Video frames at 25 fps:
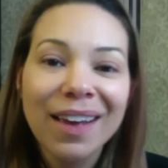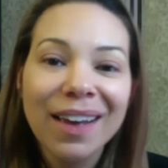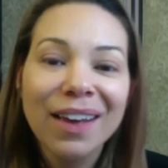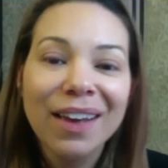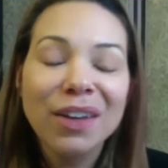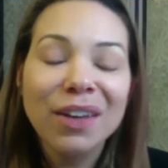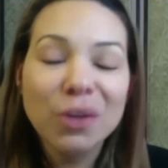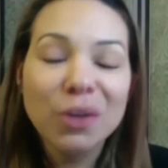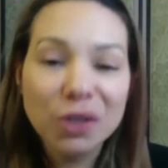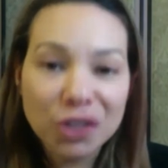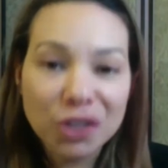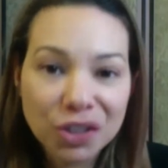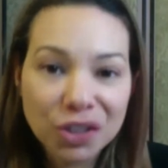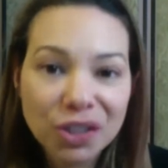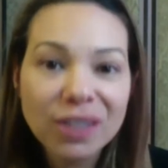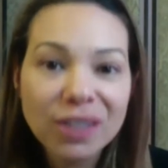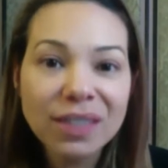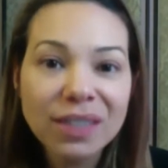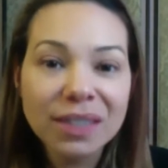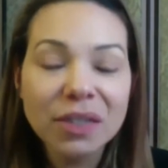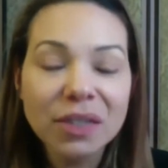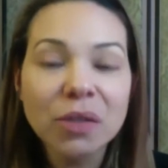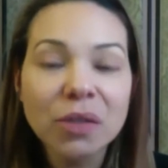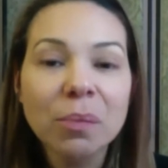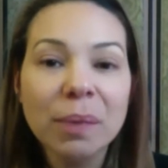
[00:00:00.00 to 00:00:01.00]
You should
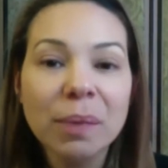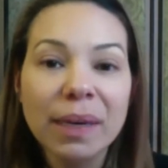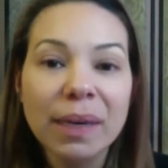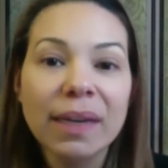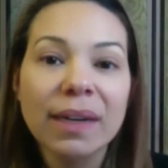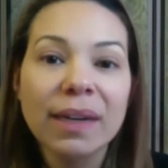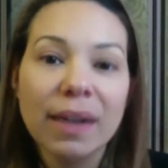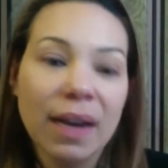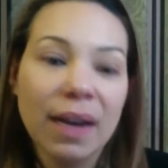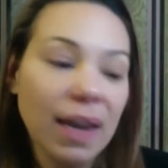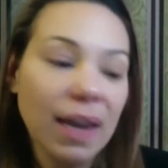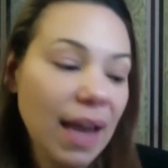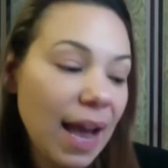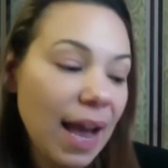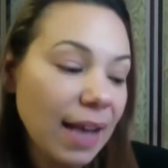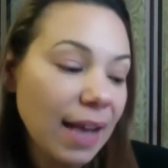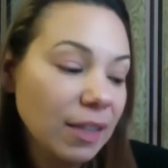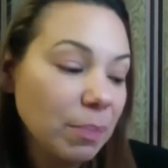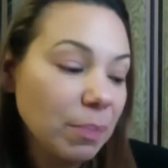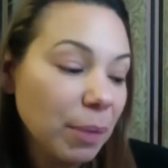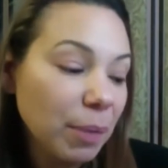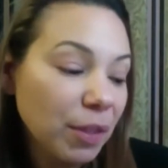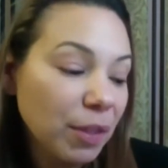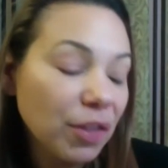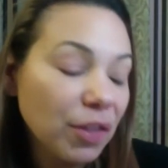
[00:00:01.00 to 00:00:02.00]
still be in a class.
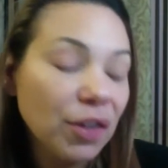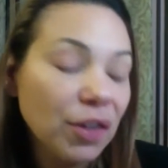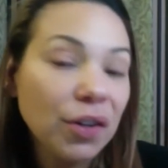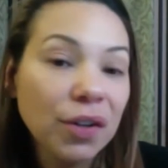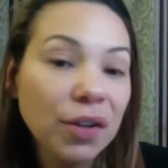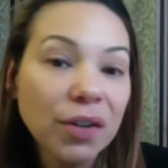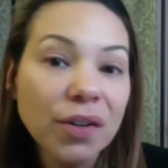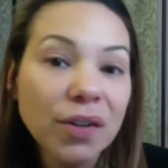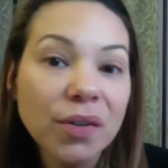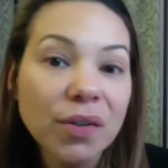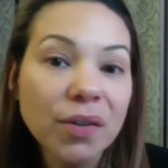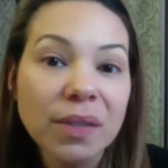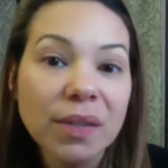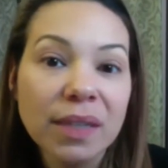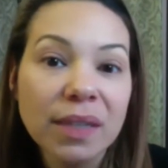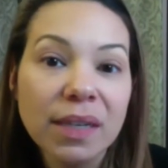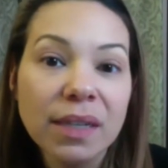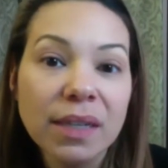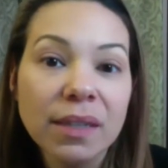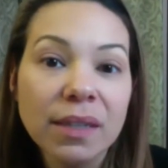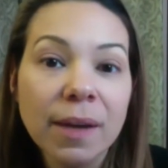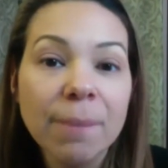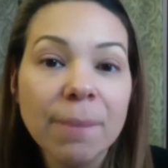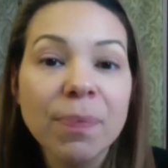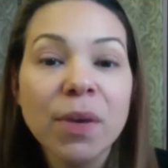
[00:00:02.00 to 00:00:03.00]
But the good news is